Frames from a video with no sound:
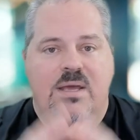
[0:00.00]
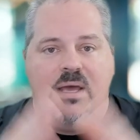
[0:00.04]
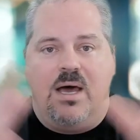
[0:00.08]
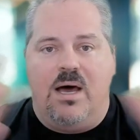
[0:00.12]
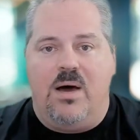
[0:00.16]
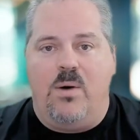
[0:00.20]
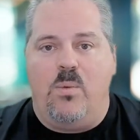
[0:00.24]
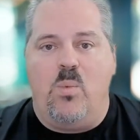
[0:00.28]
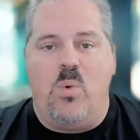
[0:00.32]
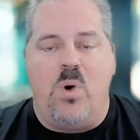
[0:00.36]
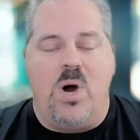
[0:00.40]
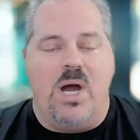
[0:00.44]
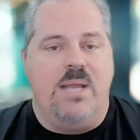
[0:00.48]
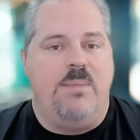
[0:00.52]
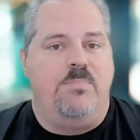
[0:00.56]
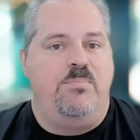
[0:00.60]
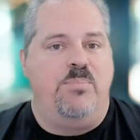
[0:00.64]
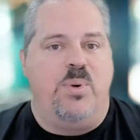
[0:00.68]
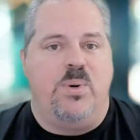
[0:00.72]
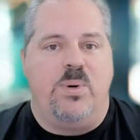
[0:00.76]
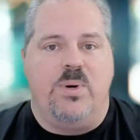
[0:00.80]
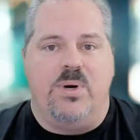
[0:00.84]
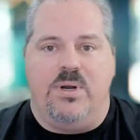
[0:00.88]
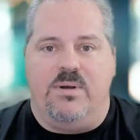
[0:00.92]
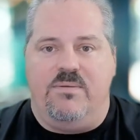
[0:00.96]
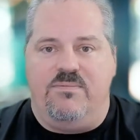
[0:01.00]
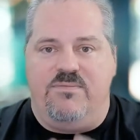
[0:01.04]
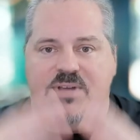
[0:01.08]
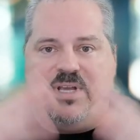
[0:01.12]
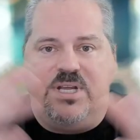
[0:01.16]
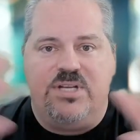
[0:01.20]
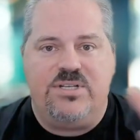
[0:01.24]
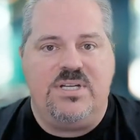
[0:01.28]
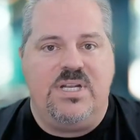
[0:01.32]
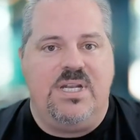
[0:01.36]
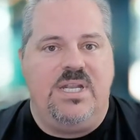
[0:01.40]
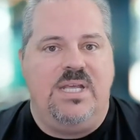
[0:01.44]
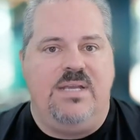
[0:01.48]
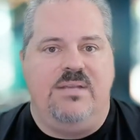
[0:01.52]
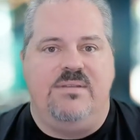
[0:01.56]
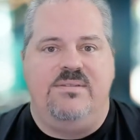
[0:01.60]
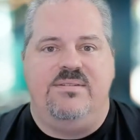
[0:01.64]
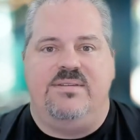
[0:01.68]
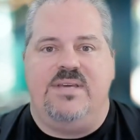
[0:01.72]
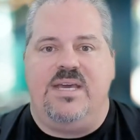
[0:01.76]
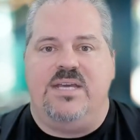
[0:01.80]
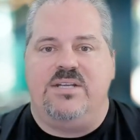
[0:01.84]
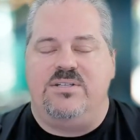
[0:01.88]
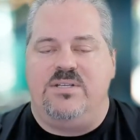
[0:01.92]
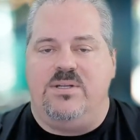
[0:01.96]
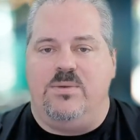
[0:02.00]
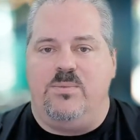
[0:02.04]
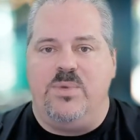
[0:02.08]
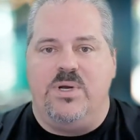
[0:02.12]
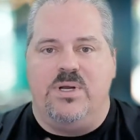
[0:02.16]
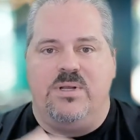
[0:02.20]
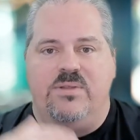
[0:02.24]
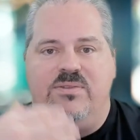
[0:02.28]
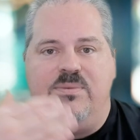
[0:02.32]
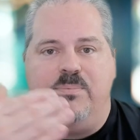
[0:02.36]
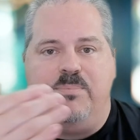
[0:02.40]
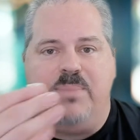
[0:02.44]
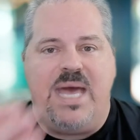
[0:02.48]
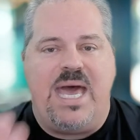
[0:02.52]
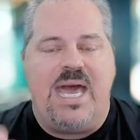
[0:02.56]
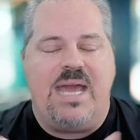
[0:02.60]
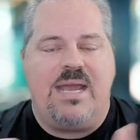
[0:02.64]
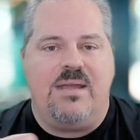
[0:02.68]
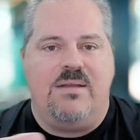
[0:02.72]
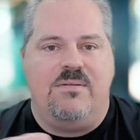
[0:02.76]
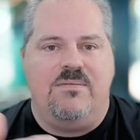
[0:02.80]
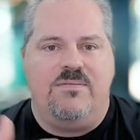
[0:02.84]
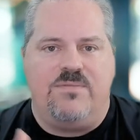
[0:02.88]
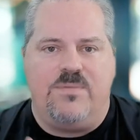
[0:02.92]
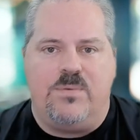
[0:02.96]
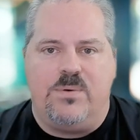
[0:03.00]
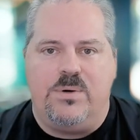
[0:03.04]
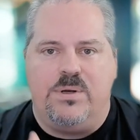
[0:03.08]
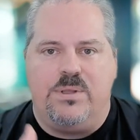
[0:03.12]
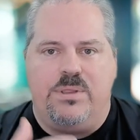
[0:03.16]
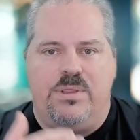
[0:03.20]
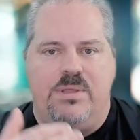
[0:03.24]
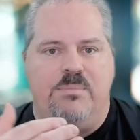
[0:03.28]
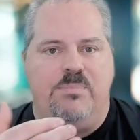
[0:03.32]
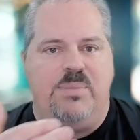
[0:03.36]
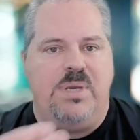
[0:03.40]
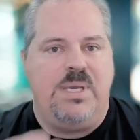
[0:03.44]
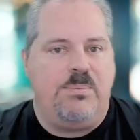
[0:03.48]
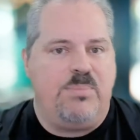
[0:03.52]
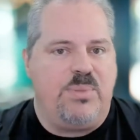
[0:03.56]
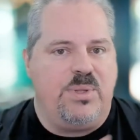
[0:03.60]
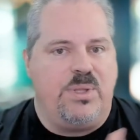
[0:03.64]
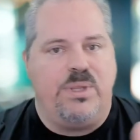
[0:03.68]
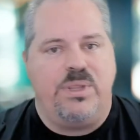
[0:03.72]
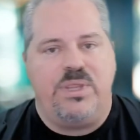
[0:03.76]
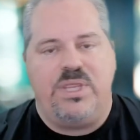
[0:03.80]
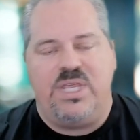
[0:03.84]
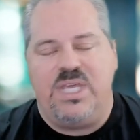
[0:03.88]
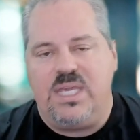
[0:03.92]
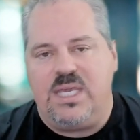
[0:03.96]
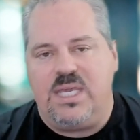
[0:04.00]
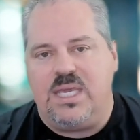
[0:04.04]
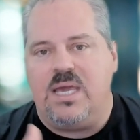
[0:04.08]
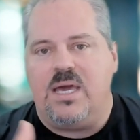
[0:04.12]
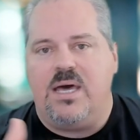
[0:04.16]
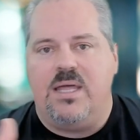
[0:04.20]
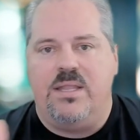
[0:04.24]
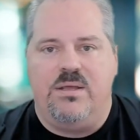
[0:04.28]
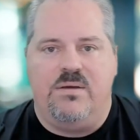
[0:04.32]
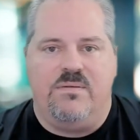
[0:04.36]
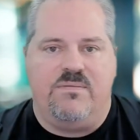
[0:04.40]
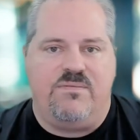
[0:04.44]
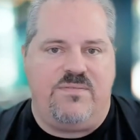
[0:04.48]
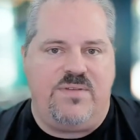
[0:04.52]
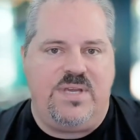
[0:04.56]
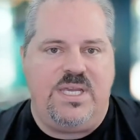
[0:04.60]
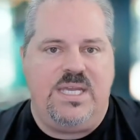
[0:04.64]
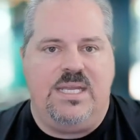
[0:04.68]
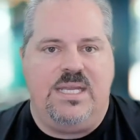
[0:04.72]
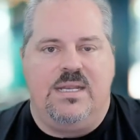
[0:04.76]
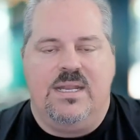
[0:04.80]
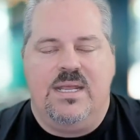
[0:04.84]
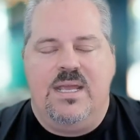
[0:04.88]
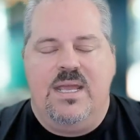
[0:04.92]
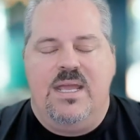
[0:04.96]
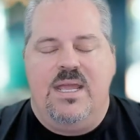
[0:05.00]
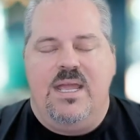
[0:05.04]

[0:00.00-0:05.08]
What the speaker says: whiteboard visioning session where it's back and forth and people are thinking on their feet